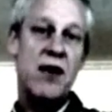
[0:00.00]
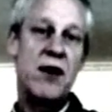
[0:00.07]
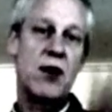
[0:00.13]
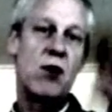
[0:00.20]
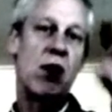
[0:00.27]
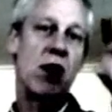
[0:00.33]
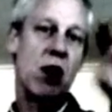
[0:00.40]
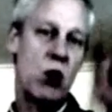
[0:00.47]

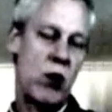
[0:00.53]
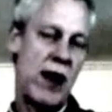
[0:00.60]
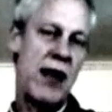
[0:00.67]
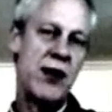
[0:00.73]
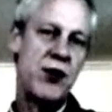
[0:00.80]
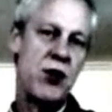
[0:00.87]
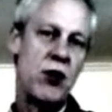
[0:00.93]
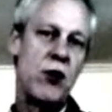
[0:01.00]
There are a
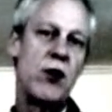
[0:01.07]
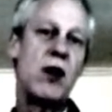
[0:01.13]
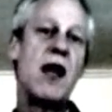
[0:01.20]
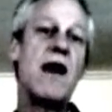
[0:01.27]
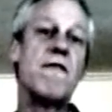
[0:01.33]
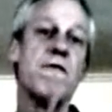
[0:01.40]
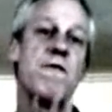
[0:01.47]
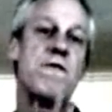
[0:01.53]
grand
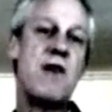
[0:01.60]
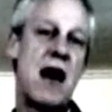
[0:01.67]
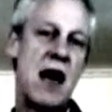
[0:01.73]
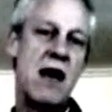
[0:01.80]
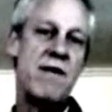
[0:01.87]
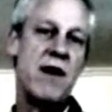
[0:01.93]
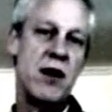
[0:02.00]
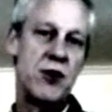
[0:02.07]
total of
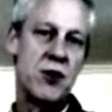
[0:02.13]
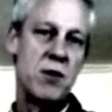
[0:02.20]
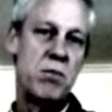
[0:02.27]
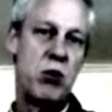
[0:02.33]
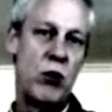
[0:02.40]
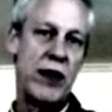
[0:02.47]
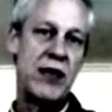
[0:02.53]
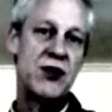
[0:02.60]

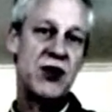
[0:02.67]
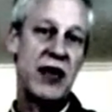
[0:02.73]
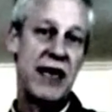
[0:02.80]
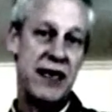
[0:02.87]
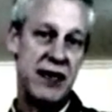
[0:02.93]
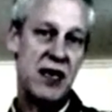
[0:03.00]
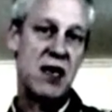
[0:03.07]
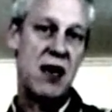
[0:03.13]
500 points
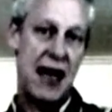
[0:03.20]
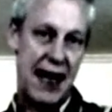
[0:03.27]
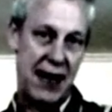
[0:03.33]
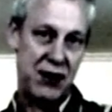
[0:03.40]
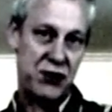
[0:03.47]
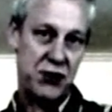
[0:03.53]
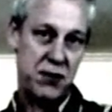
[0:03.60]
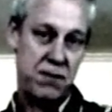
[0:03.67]
in the
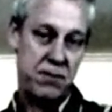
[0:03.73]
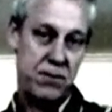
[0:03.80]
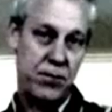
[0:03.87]
class.